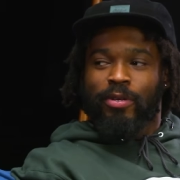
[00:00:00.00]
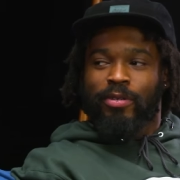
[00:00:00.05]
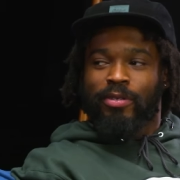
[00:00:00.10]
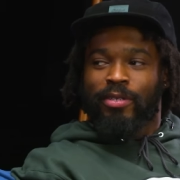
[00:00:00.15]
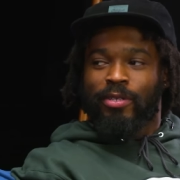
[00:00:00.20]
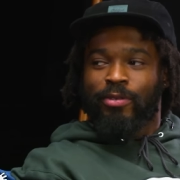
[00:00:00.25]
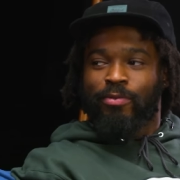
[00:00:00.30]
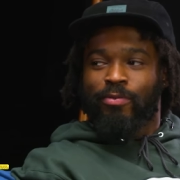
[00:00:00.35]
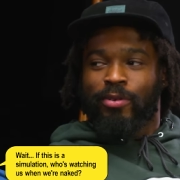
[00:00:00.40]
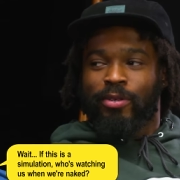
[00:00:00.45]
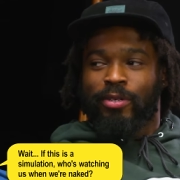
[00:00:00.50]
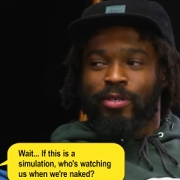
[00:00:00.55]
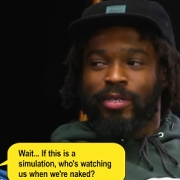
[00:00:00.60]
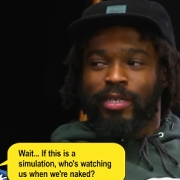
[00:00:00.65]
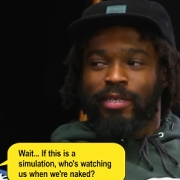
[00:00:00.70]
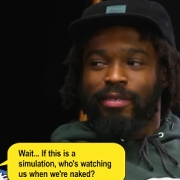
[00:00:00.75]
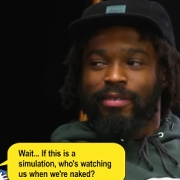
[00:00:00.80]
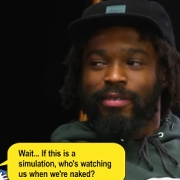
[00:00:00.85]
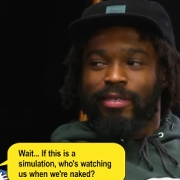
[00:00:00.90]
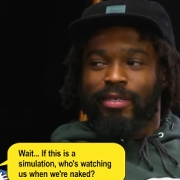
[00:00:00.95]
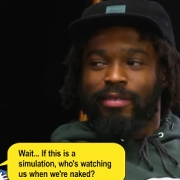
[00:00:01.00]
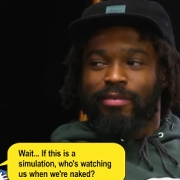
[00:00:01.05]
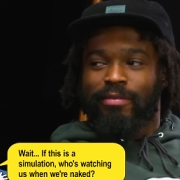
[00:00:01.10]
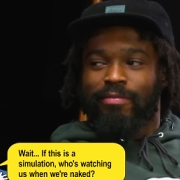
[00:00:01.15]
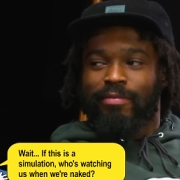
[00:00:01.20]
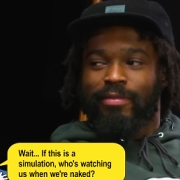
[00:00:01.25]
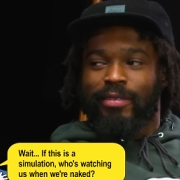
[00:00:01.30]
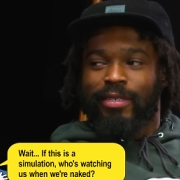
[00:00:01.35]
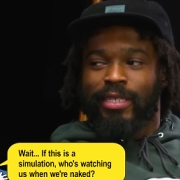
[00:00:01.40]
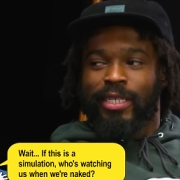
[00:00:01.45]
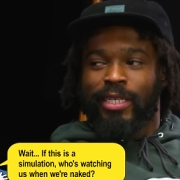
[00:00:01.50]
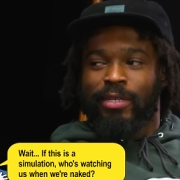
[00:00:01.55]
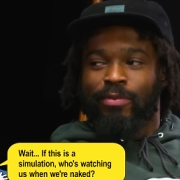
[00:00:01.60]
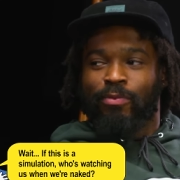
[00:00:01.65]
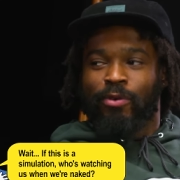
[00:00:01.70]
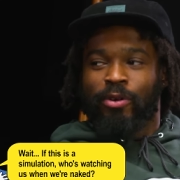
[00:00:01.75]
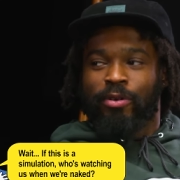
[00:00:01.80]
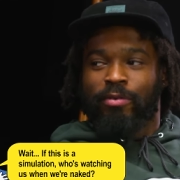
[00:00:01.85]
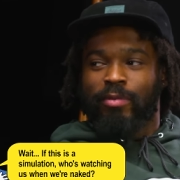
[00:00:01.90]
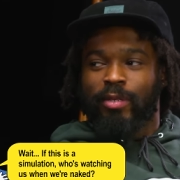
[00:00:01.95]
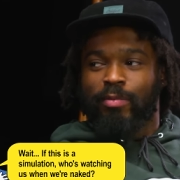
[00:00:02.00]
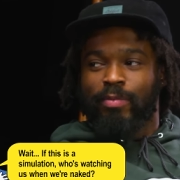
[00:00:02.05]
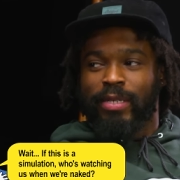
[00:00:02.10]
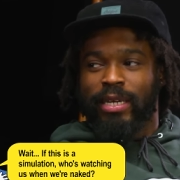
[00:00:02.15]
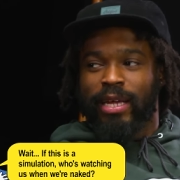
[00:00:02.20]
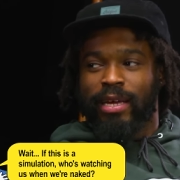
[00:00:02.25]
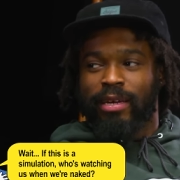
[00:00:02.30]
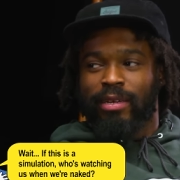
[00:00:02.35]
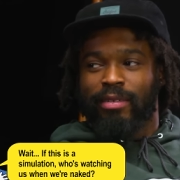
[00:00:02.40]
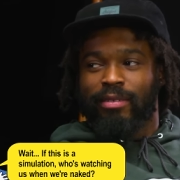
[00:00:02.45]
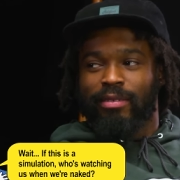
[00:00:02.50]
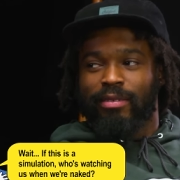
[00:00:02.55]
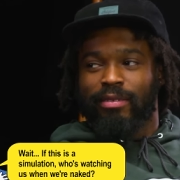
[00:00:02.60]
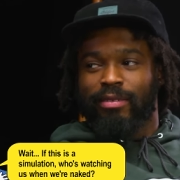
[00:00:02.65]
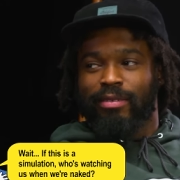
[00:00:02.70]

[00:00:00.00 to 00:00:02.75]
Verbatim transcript: person in the world that didn't want them to be naked?